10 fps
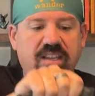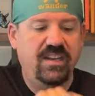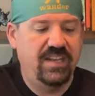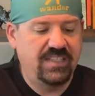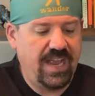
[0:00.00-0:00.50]
and
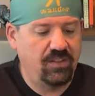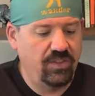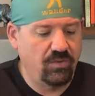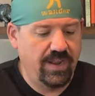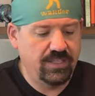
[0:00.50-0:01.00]
in exactly
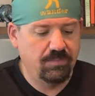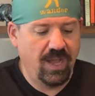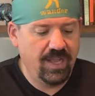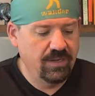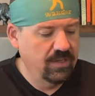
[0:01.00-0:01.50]
the right
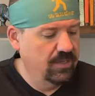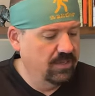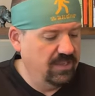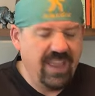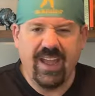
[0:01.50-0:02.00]
spot.
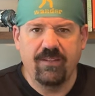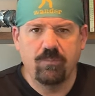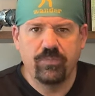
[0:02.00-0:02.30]
Yeah,